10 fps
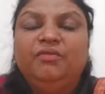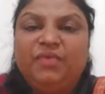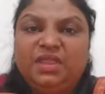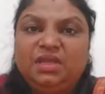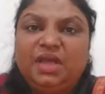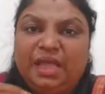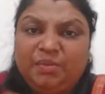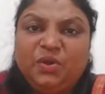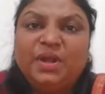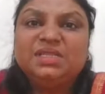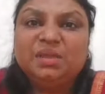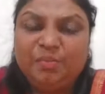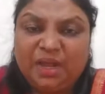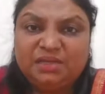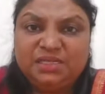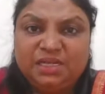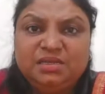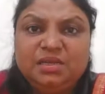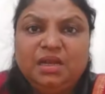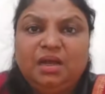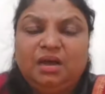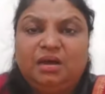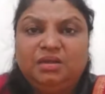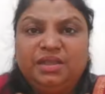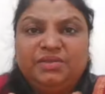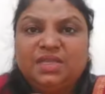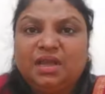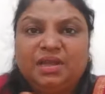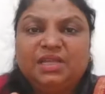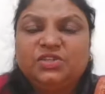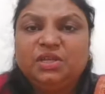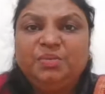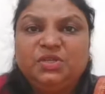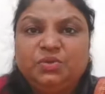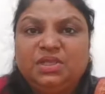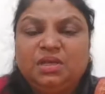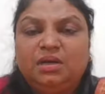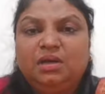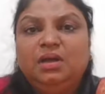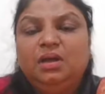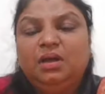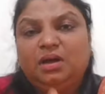when the embryo gets implanted, there is a connection between the